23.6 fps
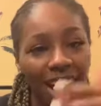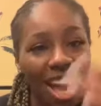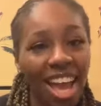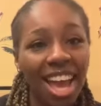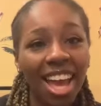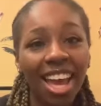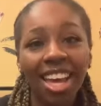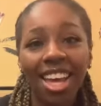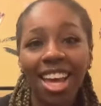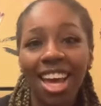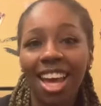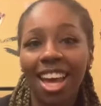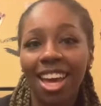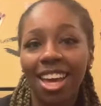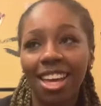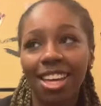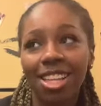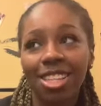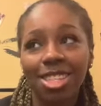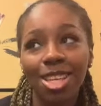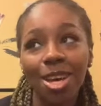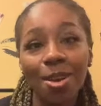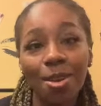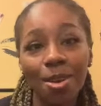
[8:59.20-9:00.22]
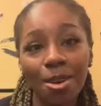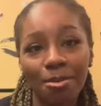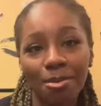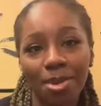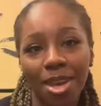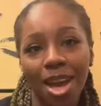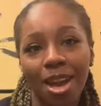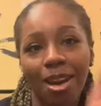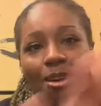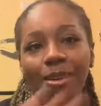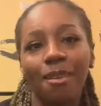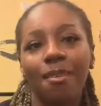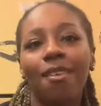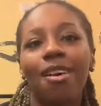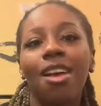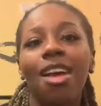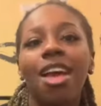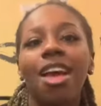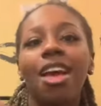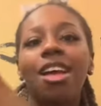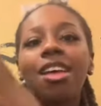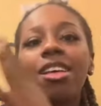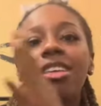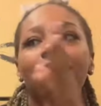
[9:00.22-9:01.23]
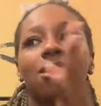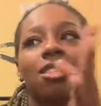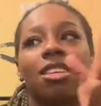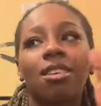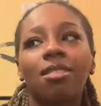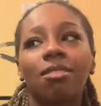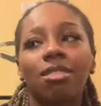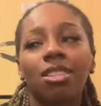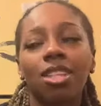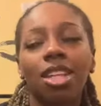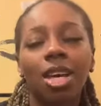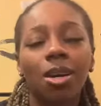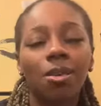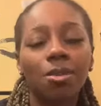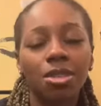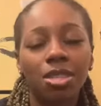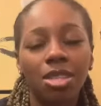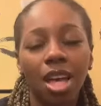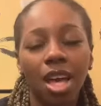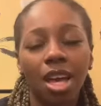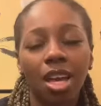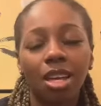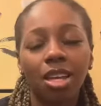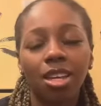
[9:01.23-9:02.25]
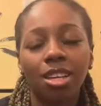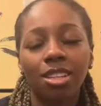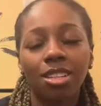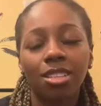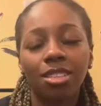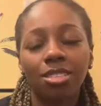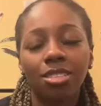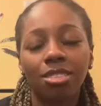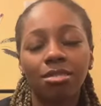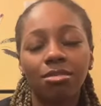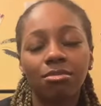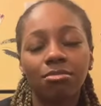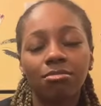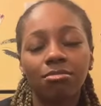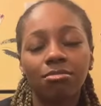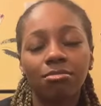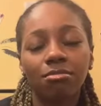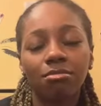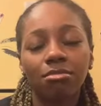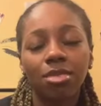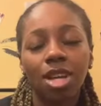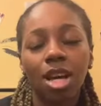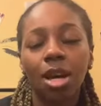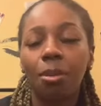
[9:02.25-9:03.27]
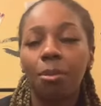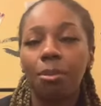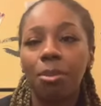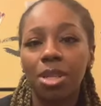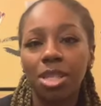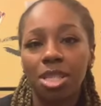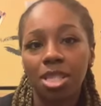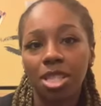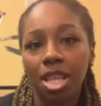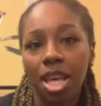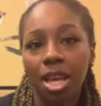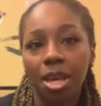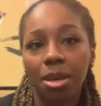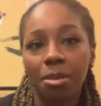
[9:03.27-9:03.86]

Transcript: I told him, y'all. So that was like a mistake,